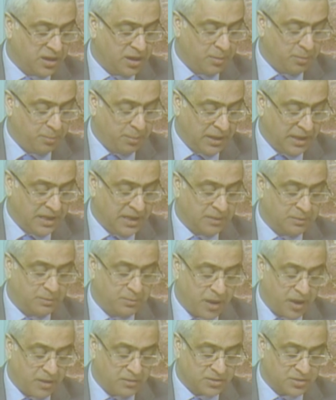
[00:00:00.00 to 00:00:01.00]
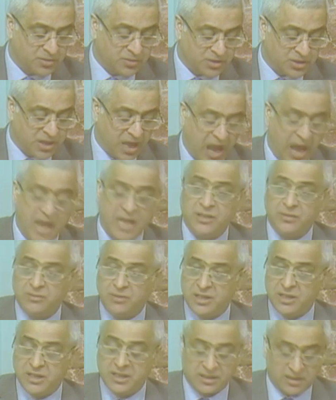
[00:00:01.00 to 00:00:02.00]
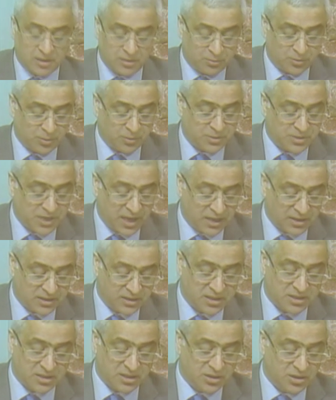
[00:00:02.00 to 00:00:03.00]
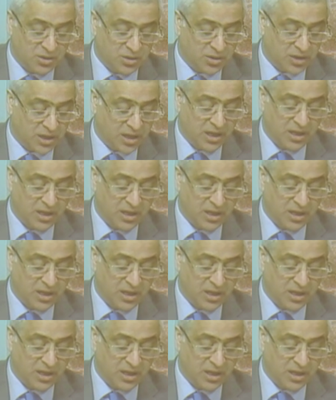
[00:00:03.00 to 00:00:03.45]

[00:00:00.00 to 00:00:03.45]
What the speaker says: billion pounds was the annual income from charities in UK